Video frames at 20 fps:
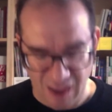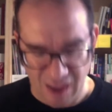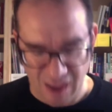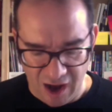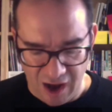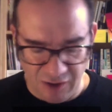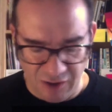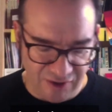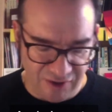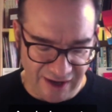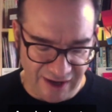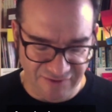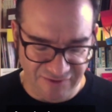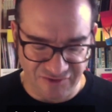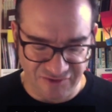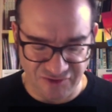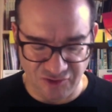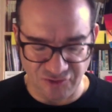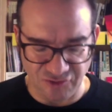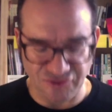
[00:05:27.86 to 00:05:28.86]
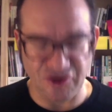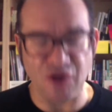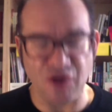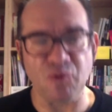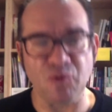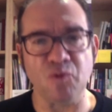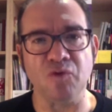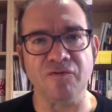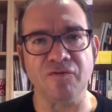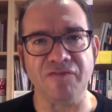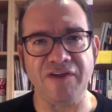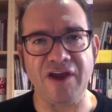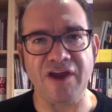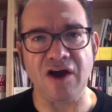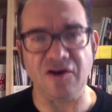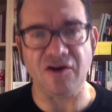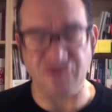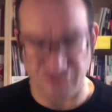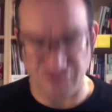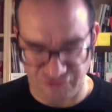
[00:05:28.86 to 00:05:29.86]
okay to not know all of the
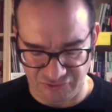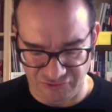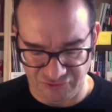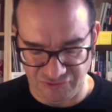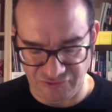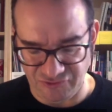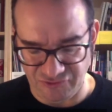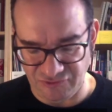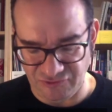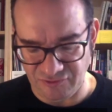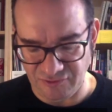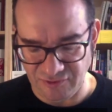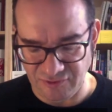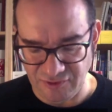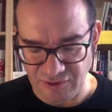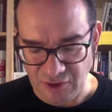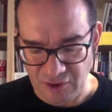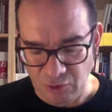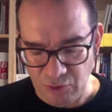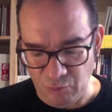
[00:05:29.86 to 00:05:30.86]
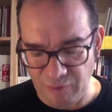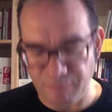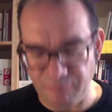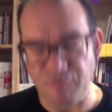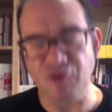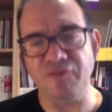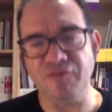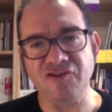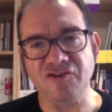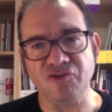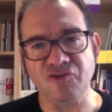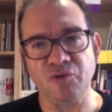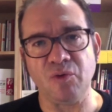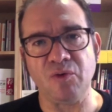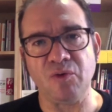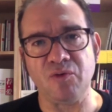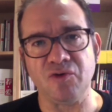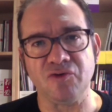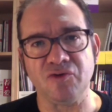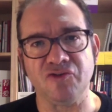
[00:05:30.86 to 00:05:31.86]
answers. We're moving
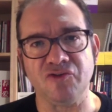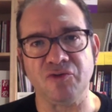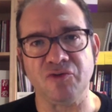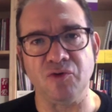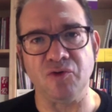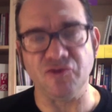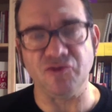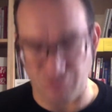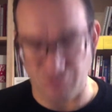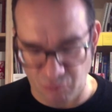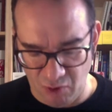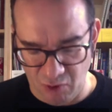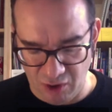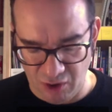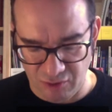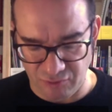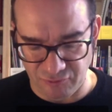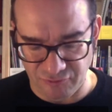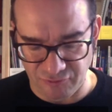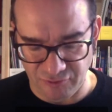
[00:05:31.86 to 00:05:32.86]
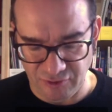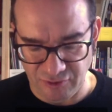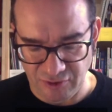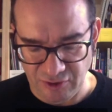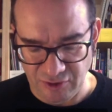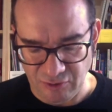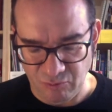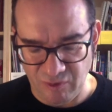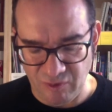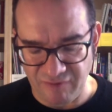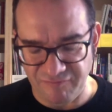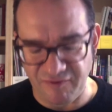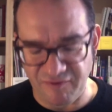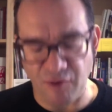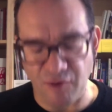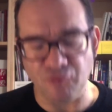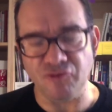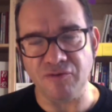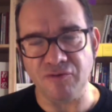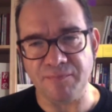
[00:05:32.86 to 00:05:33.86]
towards a world where
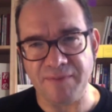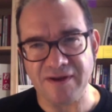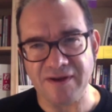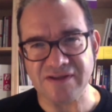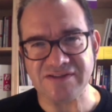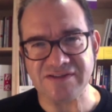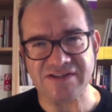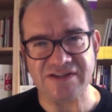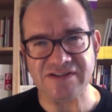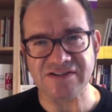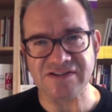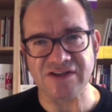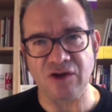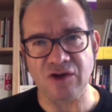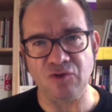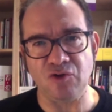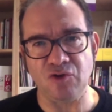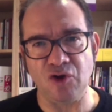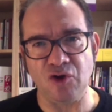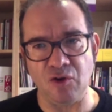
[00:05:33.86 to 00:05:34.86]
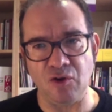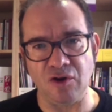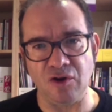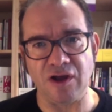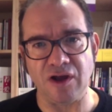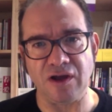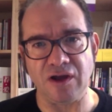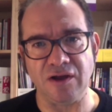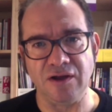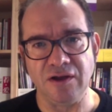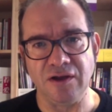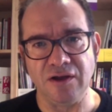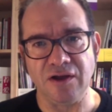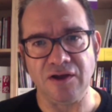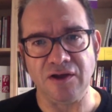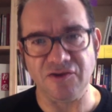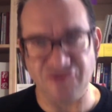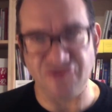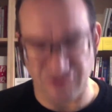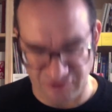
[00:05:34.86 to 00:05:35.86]
vulnerability is no longer
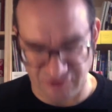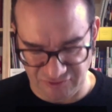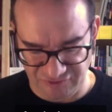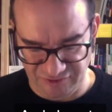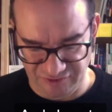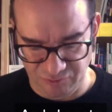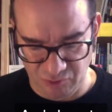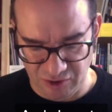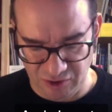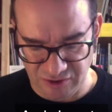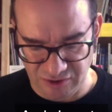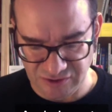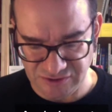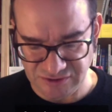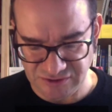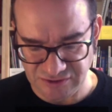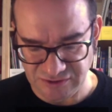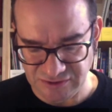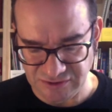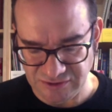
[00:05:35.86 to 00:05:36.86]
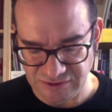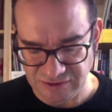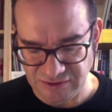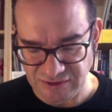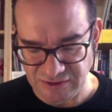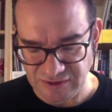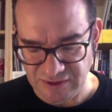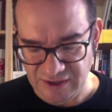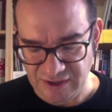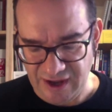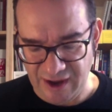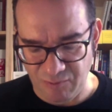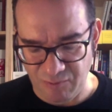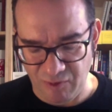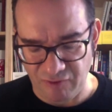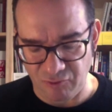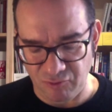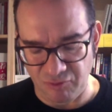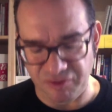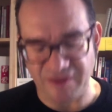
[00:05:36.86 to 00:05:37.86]
a dirty word and
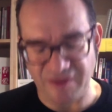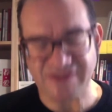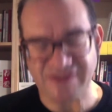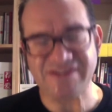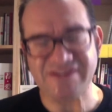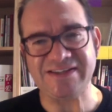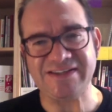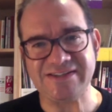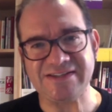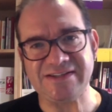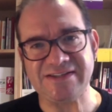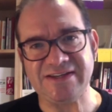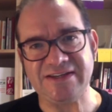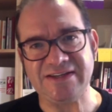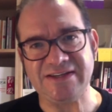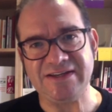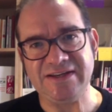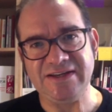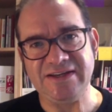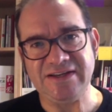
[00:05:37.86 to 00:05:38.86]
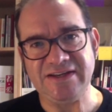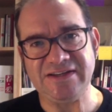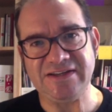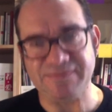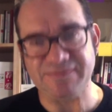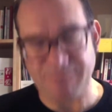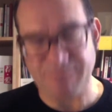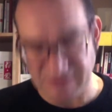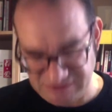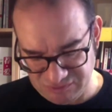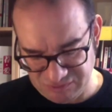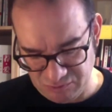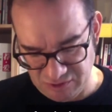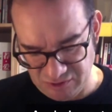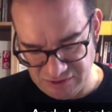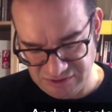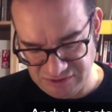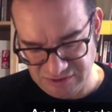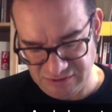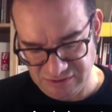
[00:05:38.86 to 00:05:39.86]
where authenticity is a
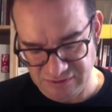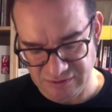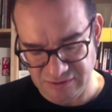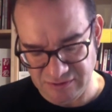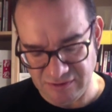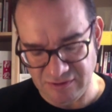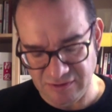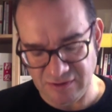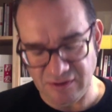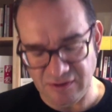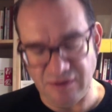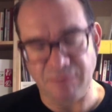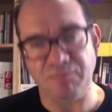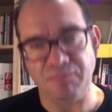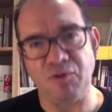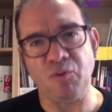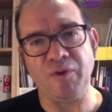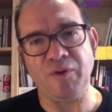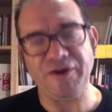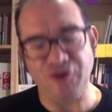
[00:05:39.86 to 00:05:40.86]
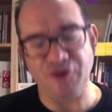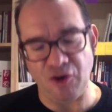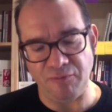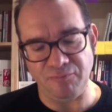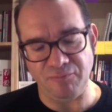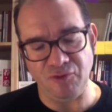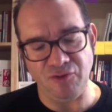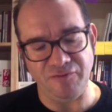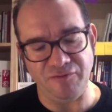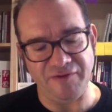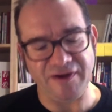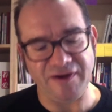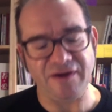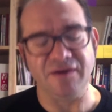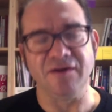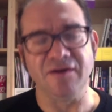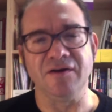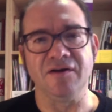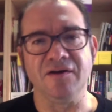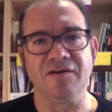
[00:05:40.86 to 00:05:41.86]
buzzword, but we're not moving
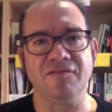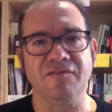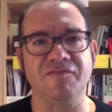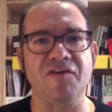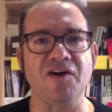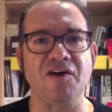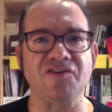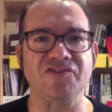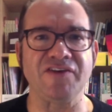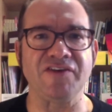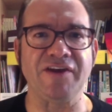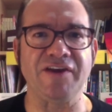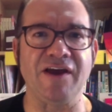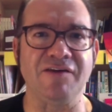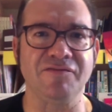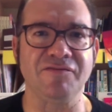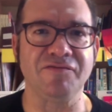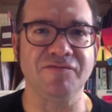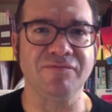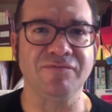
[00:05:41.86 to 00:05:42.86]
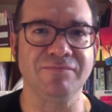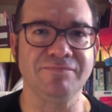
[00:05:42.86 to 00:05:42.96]
fast enough.